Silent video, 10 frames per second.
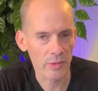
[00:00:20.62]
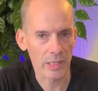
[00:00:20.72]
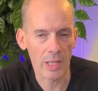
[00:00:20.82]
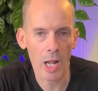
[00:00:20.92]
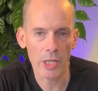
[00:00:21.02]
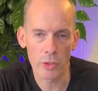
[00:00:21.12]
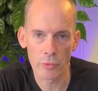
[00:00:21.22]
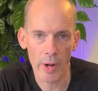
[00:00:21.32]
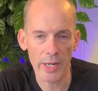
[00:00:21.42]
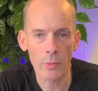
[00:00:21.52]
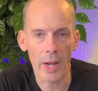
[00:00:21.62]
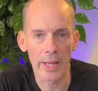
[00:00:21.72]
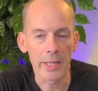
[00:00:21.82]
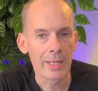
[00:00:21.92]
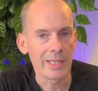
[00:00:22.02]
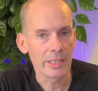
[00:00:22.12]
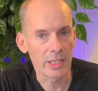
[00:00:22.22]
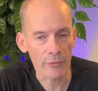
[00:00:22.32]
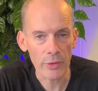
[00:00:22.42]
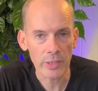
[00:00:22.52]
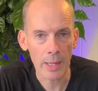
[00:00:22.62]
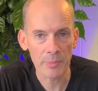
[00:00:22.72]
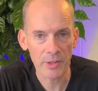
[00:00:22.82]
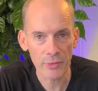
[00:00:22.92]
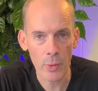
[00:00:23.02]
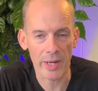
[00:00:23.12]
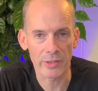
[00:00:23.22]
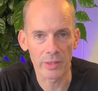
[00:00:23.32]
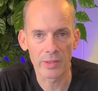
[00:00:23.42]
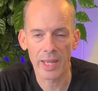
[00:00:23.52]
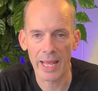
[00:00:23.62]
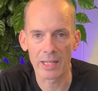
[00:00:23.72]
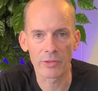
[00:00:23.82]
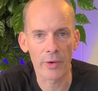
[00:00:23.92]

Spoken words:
a lot at you right away, different types of questions, and it's very